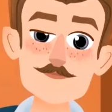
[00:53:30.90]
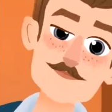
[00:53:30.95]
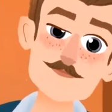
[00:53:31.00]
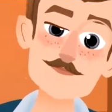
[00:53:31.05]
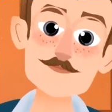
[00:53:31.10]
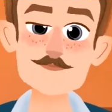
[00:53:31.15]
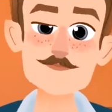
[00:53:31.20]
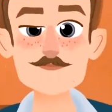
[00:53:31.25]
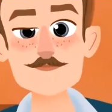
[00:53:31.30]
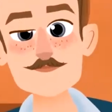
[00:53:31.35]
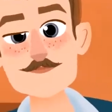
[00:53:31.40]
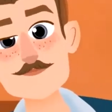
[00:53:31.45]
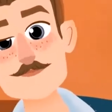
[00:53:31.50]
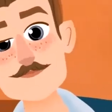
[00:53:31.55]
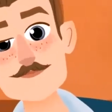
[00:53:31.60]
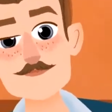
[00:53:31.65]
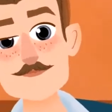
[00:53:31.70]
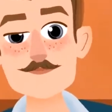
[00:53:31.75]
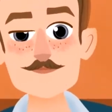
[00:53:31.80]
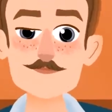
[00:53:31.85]
He would
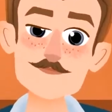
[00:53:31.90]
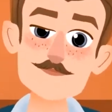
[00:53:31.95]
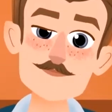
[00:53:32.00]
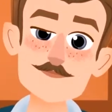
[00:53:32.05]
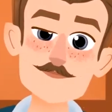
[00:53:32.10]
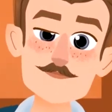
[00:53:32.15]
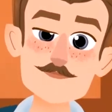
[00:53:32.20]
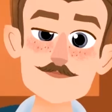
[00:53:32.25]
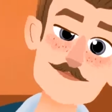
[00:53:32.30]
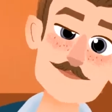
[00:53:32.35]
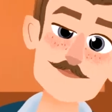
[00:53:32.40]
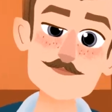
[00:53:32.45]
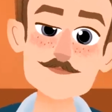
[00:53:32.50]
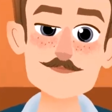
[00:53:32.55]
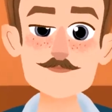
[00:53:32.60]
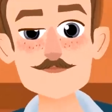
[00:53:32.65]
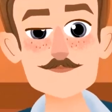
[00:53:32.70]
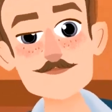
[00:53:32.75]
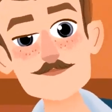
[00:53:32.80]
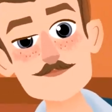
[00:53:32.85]
often return home
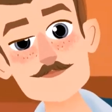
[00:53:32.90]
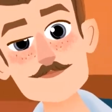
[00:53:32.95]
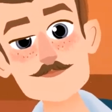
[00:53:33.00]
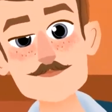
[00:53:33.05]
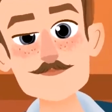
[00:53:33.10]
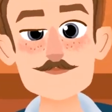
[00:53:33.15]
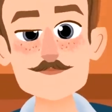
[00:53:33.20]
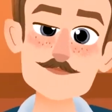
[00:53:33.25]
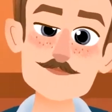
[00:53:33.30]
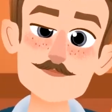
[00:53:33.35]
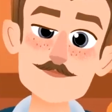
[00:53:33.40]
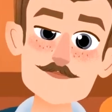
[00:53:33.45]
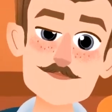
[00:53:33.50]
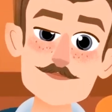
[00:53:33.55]
drunk at midnight,